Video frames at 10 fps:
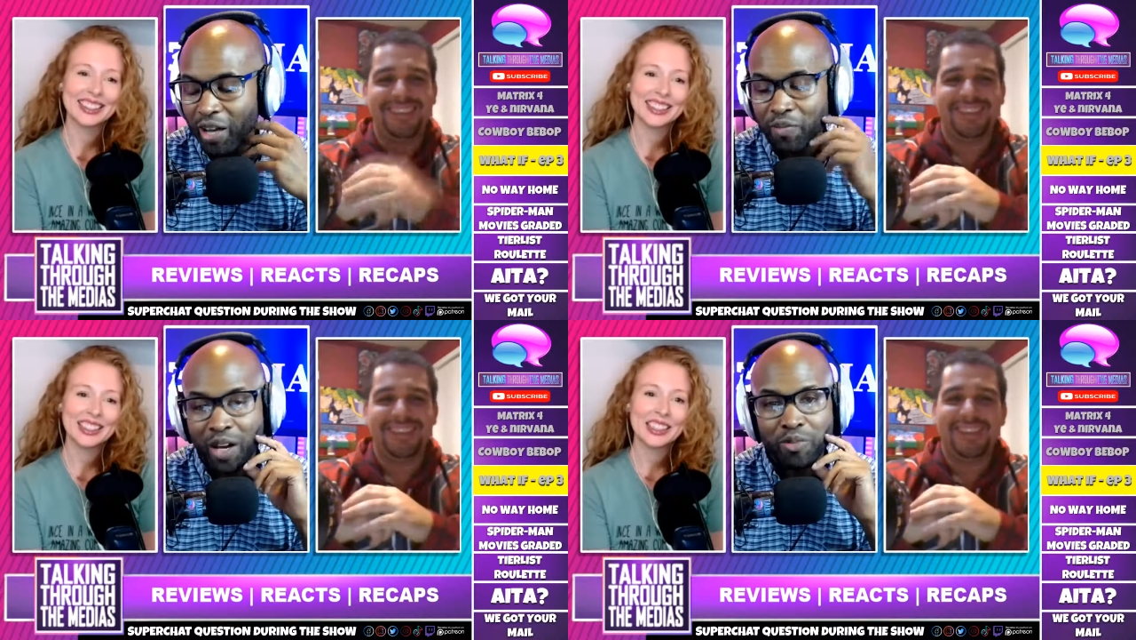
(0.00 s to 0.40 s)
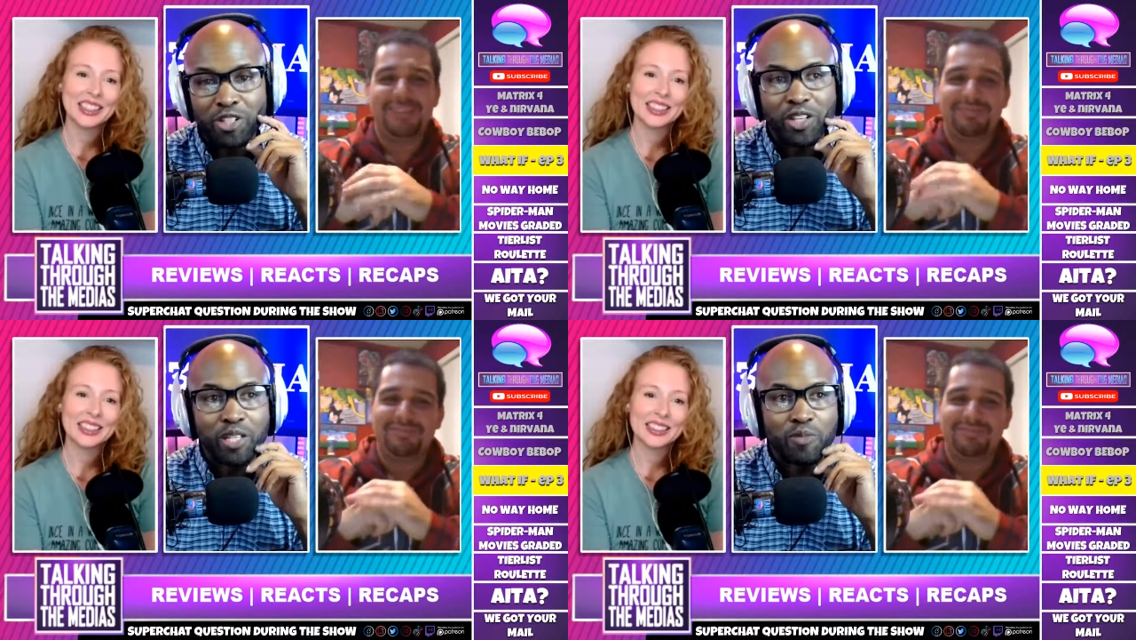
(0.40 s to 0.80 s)
Speaker 1: I'm
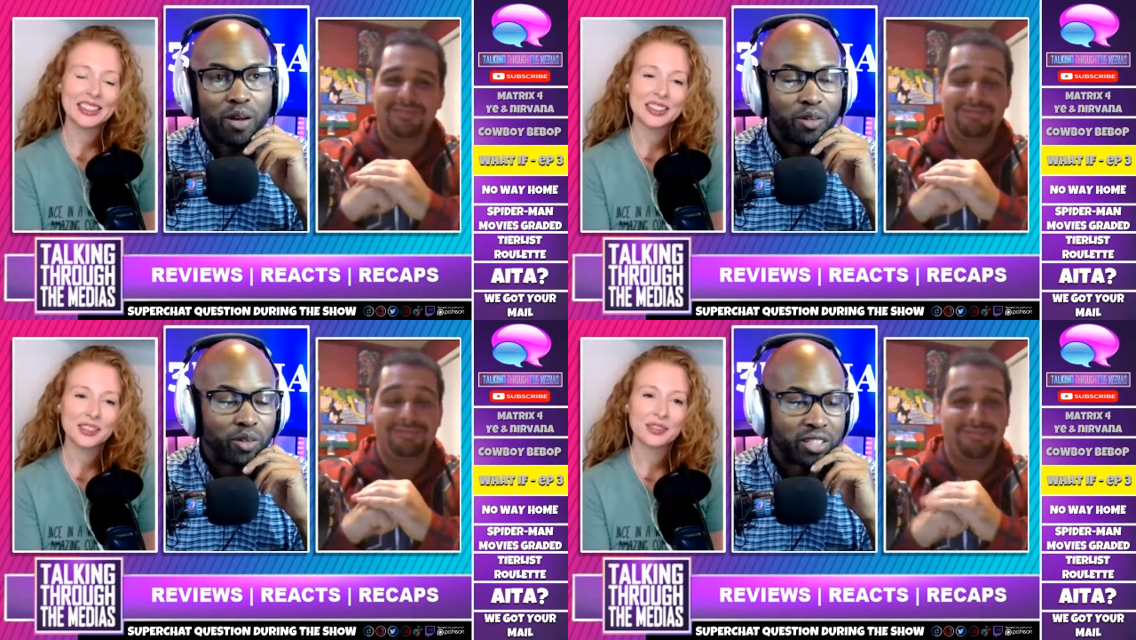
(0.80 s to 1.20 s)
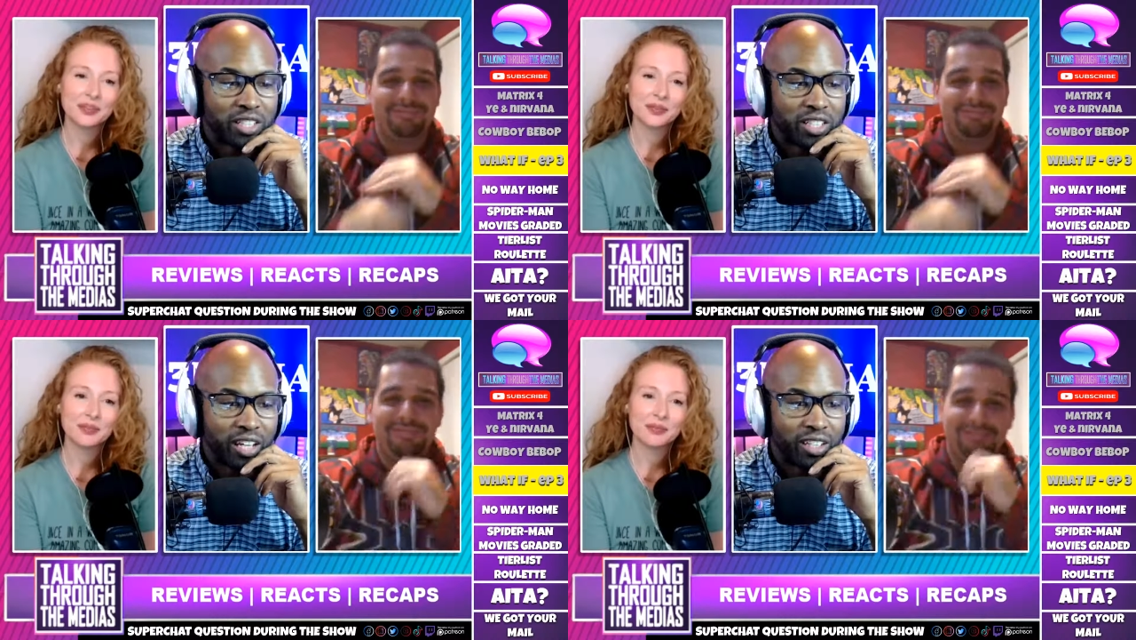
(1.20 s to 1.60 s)
sure that's probably what
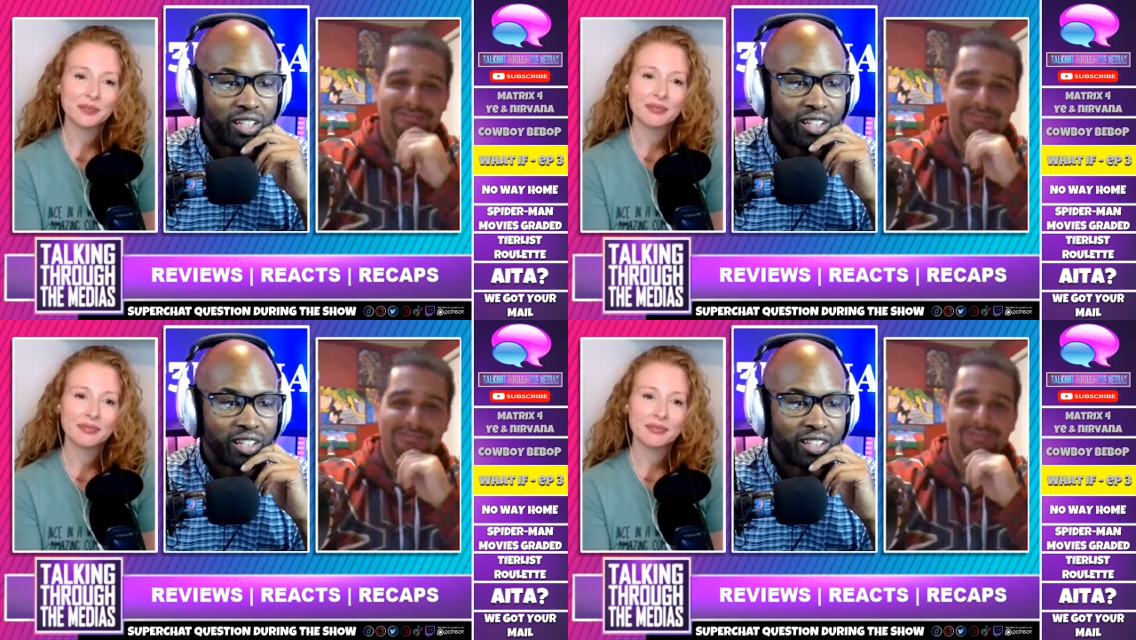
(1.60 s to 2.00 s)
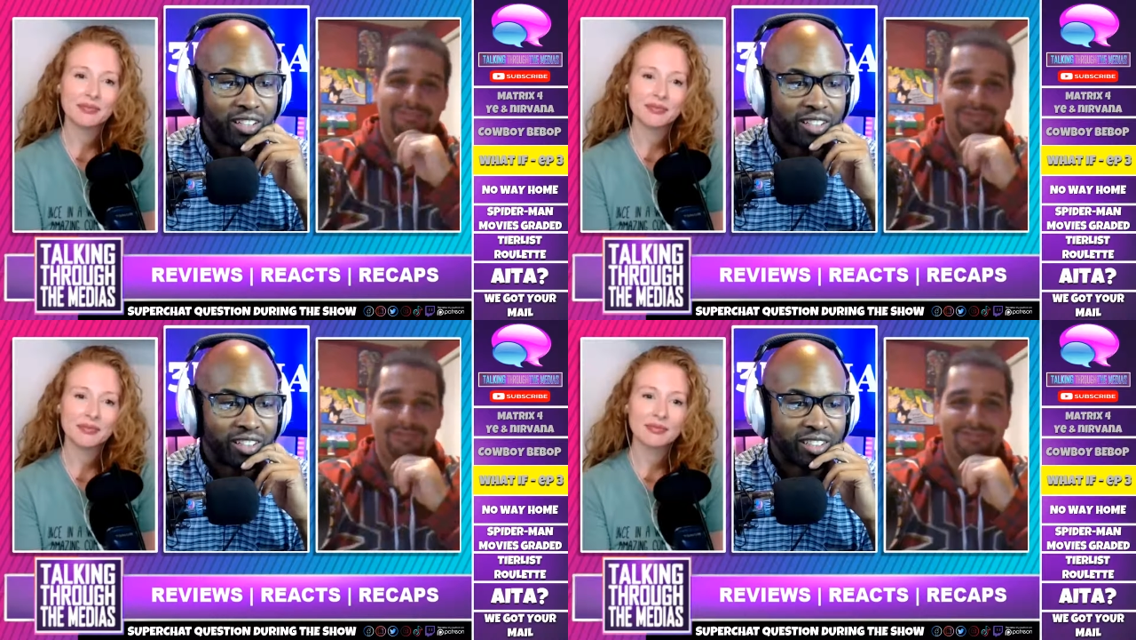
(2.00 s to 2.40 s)
T'Challa uh,
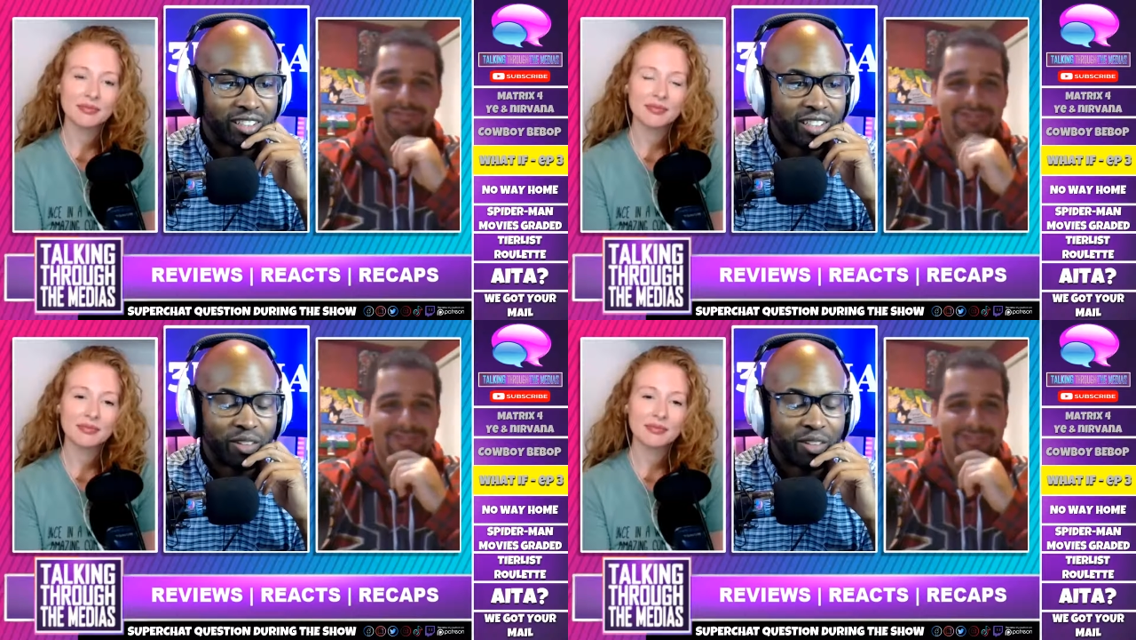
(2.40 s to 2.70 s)
uh, did.